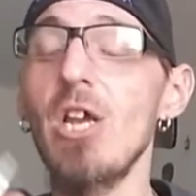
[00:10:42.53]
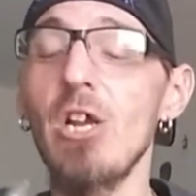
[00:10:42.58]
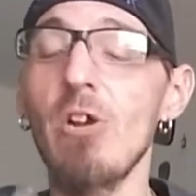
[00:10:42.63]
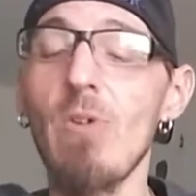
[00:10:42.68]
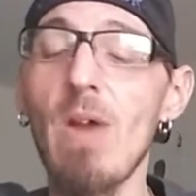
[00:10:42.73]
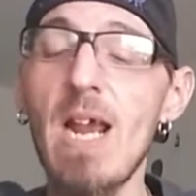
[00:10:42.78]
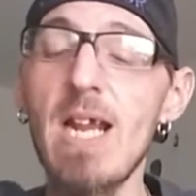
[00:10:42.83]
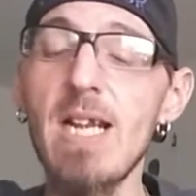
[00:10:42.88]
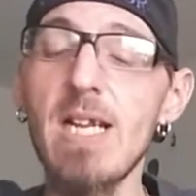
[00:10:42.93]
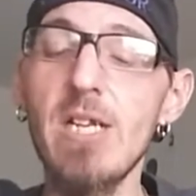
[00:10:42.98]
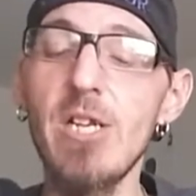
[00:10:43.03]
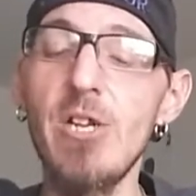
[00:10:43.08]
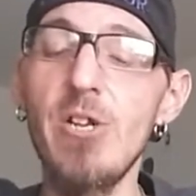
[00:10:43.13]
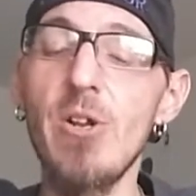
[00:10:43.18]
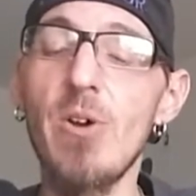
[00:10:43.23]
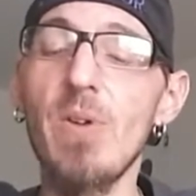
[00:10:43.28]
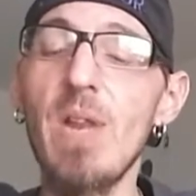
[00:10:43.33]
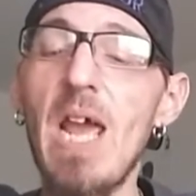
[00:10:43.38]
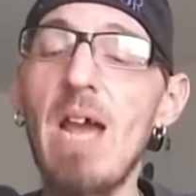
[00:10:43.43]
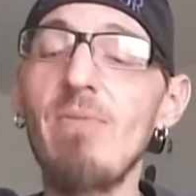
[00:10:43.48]
Granted, you
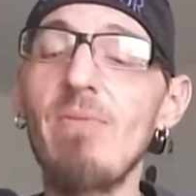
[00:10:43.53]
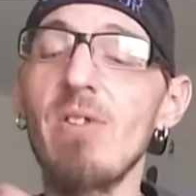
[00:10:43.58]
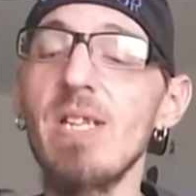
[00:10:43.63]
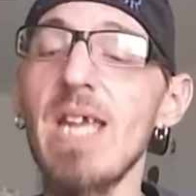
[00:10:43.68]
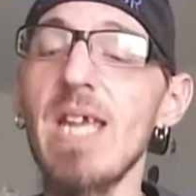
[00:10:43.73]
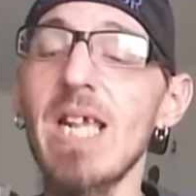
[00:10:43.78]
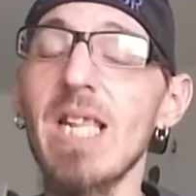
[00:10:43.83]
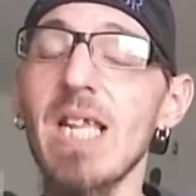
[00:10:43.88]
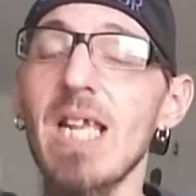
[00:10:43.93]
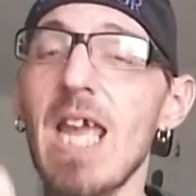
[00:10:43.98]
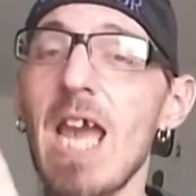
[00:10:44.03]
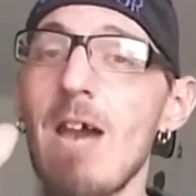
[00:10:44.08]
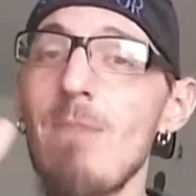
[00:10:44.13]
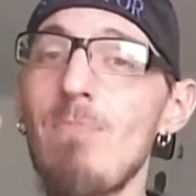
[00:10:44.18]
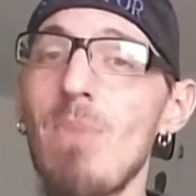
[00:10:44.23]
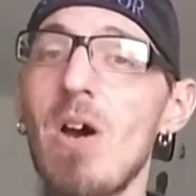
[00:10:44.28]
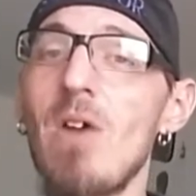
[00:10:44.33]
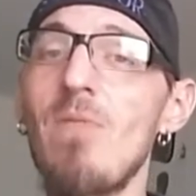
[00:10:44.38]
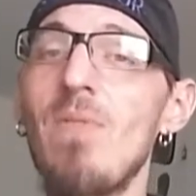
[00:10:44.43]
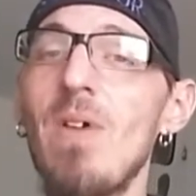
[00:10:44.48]
don't have to take the
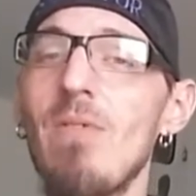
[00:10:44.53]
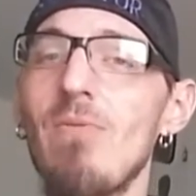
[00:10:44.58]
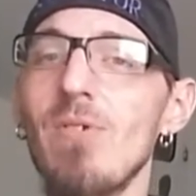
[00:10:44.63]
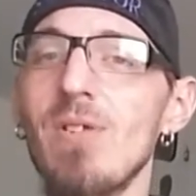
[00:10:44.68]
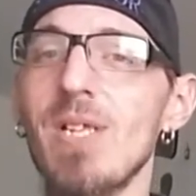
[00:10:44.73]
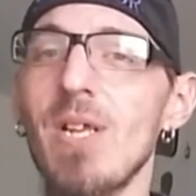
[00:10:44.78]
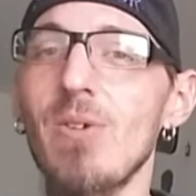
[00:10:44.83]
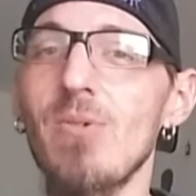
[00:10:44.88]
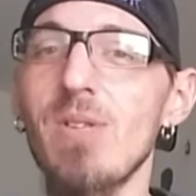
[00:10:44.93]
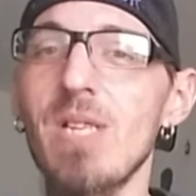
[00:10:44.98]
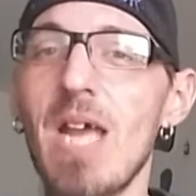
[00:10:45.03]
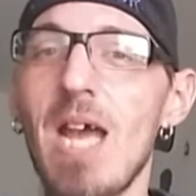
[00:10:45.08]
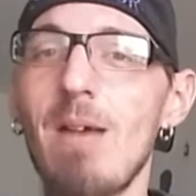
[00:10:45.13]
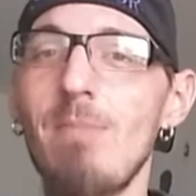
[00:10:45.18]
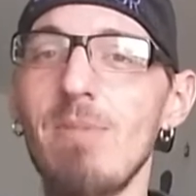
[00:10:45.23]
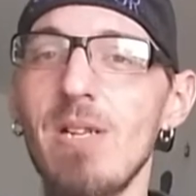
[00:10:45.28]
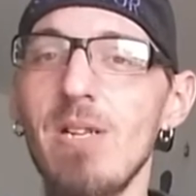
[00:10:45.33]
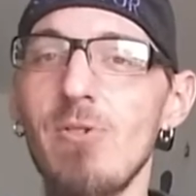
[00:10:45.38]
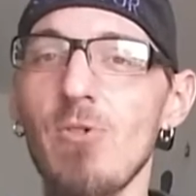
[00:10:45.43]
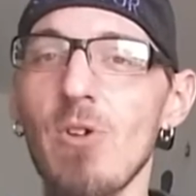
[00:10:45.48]
cap off every single
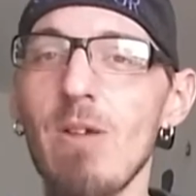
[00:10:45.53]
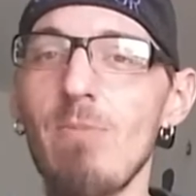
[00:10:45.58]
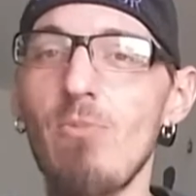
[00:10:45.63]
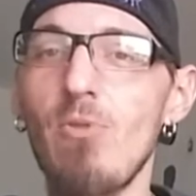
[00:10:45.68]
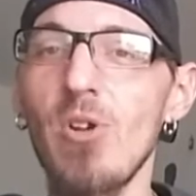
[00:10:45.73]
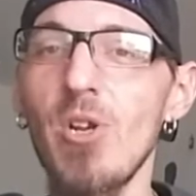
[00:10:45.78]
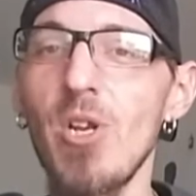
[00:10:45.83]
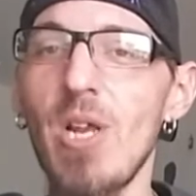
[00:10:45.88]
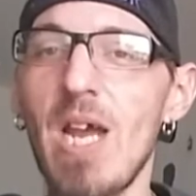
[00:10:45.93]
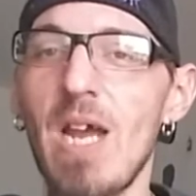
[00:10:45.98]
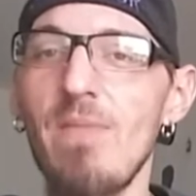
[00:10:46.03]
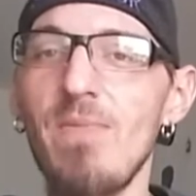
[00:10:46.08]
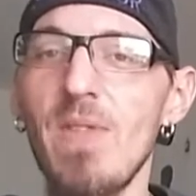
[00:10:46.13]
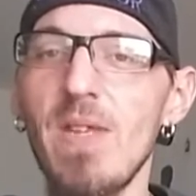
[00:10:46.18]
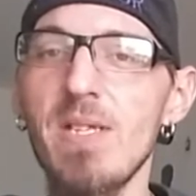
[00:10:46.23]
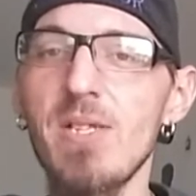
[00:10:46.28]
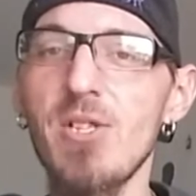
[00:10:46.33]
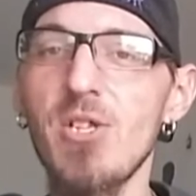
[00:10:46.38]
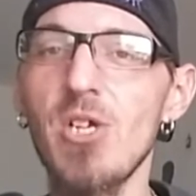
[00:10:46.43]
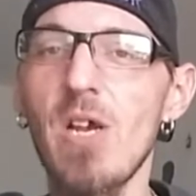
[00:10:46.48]
time to drip when you have
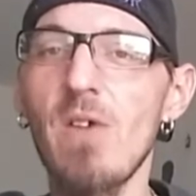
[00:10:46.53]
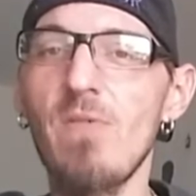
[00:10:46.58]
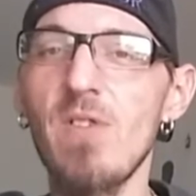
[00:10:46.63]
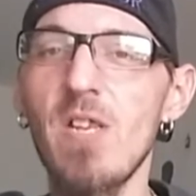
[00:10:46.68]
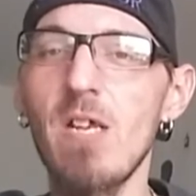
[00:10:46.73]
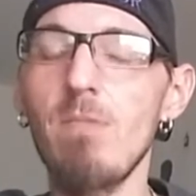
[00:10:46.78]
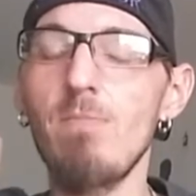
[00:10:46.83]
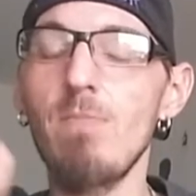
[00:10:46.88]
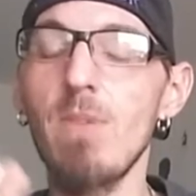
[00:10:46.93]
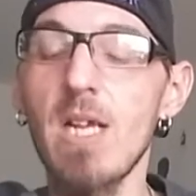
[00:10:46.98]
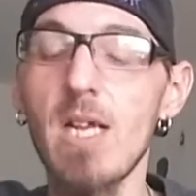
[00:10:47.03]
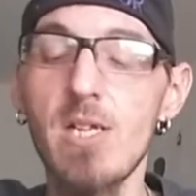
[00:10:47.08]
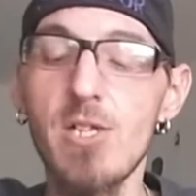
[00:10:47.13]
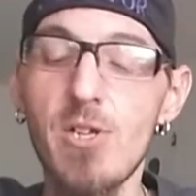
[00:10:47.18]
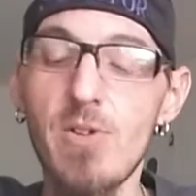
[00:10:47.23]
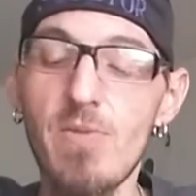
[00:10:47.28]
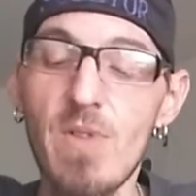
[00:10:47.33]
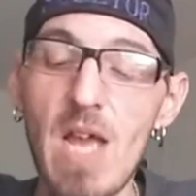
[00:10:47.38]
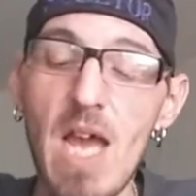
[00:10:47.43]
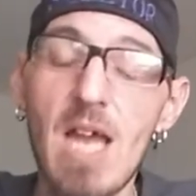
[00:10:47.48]
this chuck tip, because
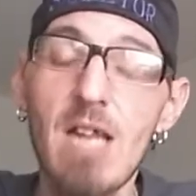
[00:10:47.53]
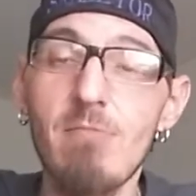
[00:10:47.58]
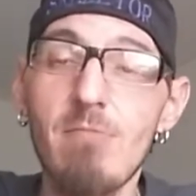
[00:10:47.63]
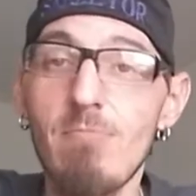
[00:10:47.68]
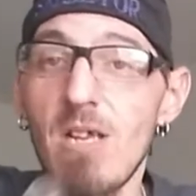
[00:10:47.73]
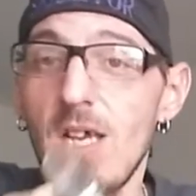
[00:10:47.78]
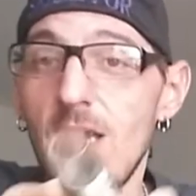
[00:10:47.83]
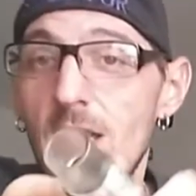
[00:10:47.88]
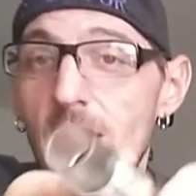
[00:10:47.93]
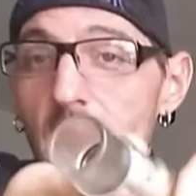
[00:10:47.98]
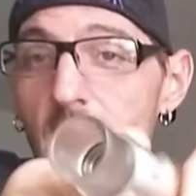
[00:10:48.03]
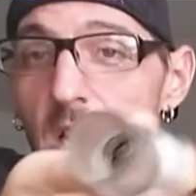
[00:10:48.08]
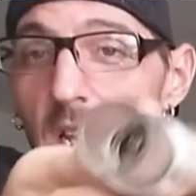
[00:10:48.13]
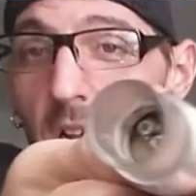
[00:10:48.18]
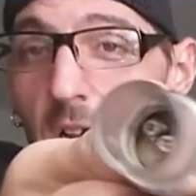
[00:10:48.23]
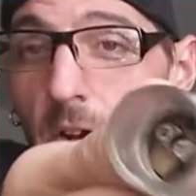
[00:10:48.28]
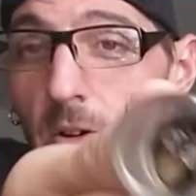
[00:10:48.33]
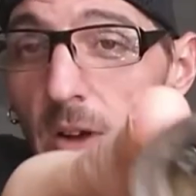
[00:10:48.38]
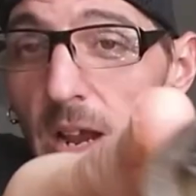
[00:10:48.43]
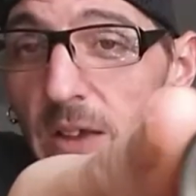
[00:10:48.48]
you've got
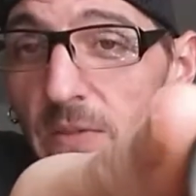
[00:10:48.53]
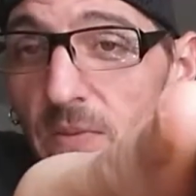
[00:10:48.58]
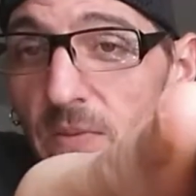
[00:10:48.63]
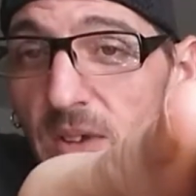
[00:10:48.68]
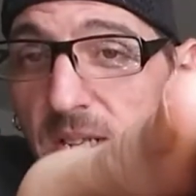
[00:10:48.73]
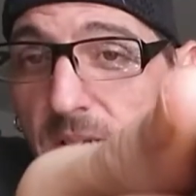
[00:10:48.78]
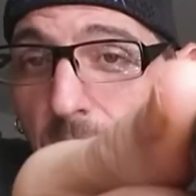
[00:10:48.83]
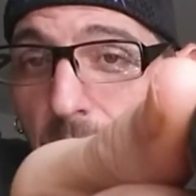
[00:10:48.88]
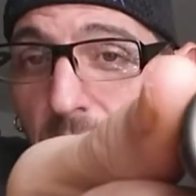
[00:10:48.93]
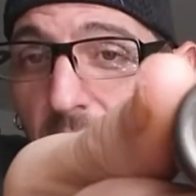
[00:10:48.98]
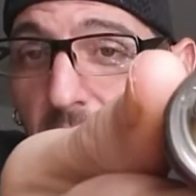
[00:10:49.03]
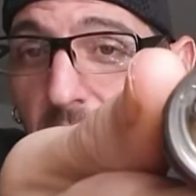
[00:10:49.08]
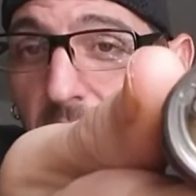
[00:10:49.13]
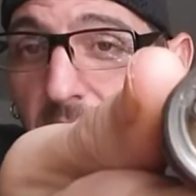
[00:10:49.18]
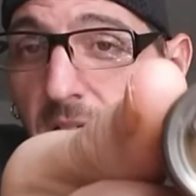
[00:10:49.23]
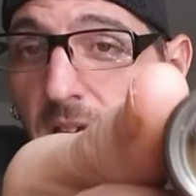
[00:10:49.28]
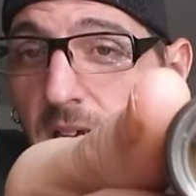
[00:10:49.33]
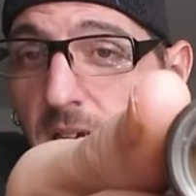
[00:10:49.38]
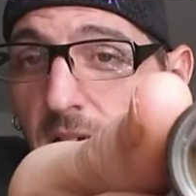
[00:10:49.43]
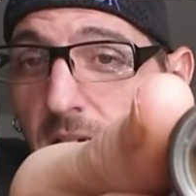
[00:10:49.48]
great
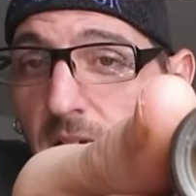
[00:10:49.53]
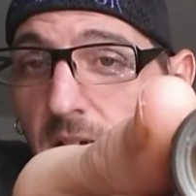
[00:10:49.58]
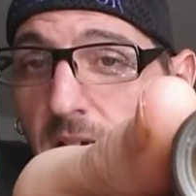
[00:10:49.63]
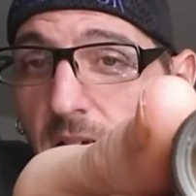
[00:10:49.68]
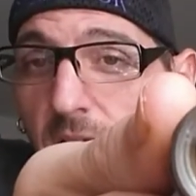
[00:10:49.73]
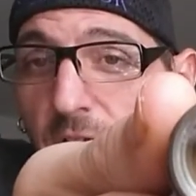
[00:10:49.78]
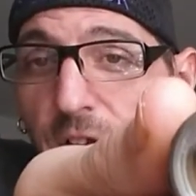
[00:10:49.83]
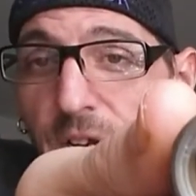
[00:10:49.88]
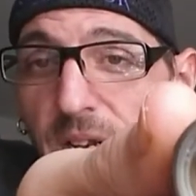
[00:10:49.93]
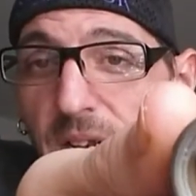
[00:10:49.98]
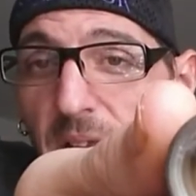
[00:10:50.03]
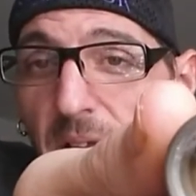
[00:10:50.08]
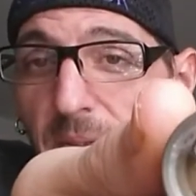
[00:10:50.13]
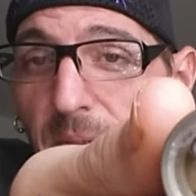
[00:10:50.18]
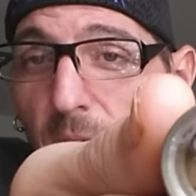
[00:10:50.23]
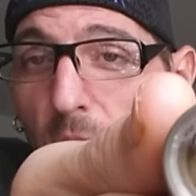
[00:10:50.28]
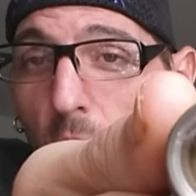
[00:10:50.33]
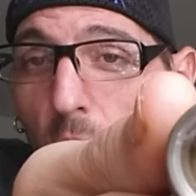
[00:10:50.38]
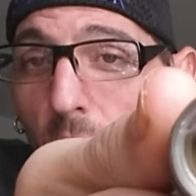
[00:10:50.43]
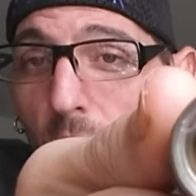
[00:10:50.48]
visibility. You can
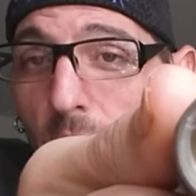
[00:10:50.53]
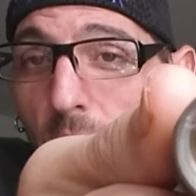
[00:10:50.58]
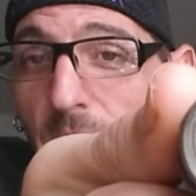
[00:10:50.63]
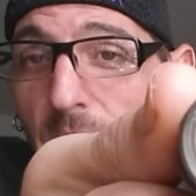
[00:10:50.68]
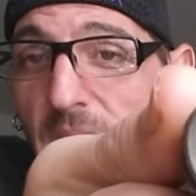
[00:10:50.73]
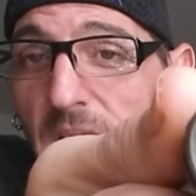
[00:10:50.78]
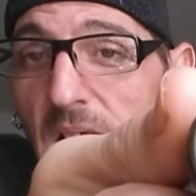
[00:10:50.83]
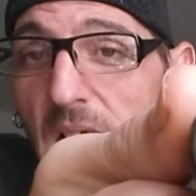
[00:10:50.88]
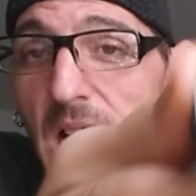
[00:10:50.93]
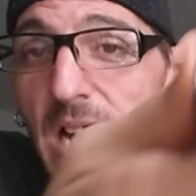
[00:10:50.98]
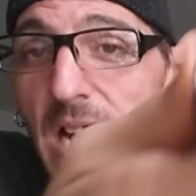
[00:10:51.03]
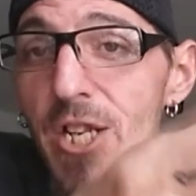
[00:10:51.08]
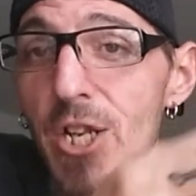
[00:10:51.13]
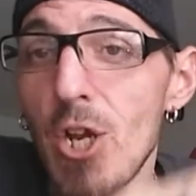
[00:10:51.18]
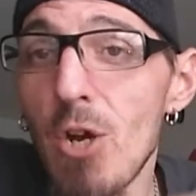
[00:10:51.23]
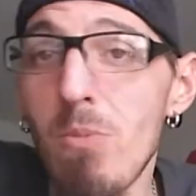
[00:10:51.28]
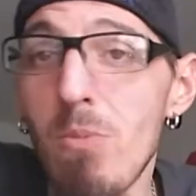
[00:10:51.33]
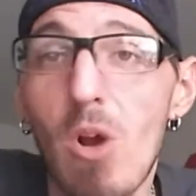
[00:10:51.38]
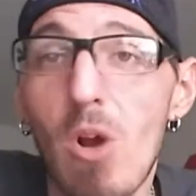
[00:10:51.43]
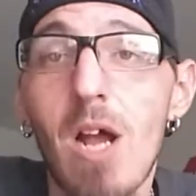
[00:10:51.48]
hit the coil and the cotton
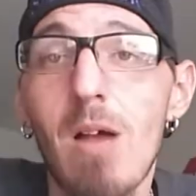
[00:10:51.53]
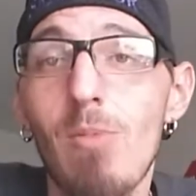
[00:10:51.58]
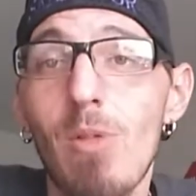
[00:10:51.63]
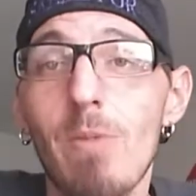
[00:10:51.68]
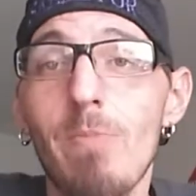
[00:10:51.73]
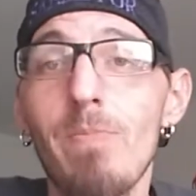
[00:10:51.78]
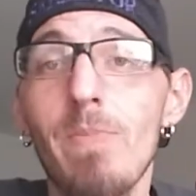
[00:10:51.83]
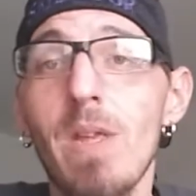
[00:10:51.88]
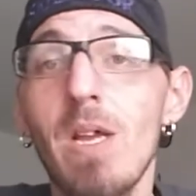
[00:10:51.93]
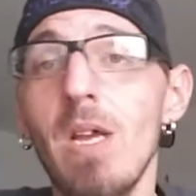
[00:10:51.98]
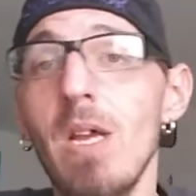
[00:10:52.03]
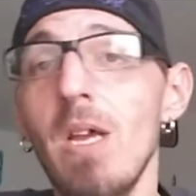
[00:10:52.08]
no problem.